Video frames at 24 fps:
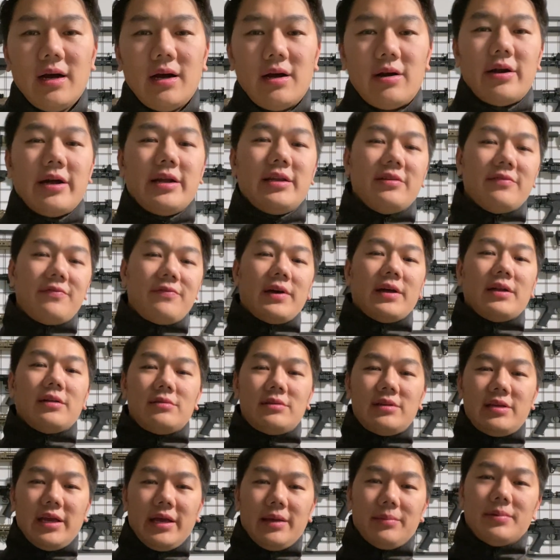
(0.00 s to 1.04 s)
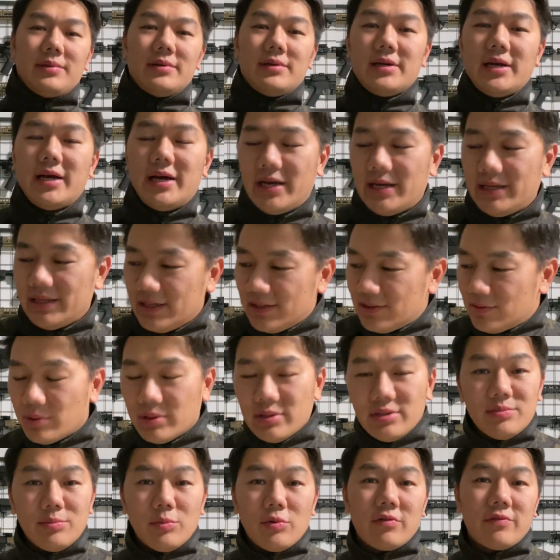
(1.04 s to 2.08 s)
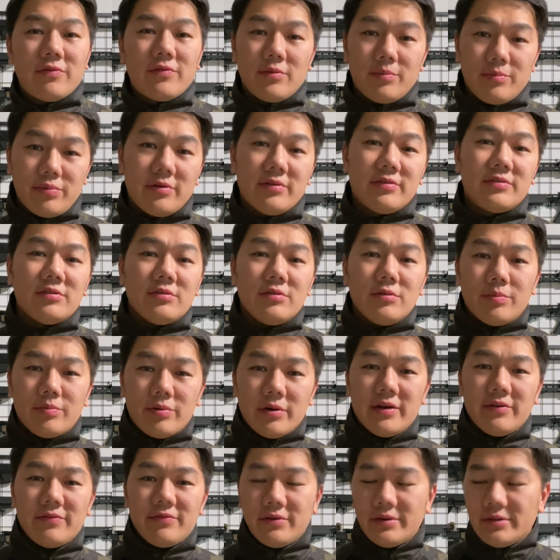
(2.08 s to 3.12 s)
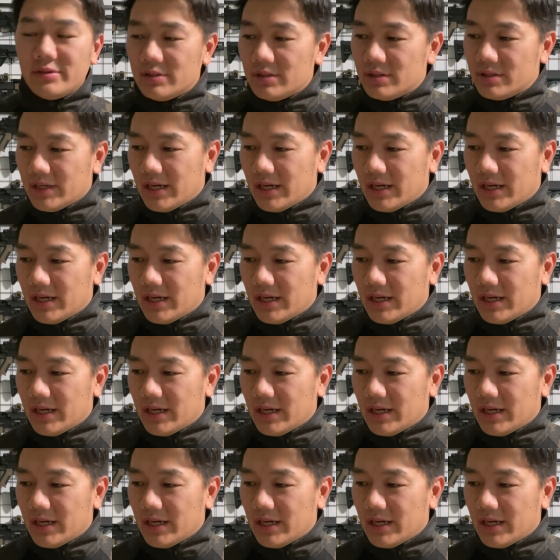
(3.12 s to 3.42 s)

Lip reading: All right, the final tip. This one's more for personal preference,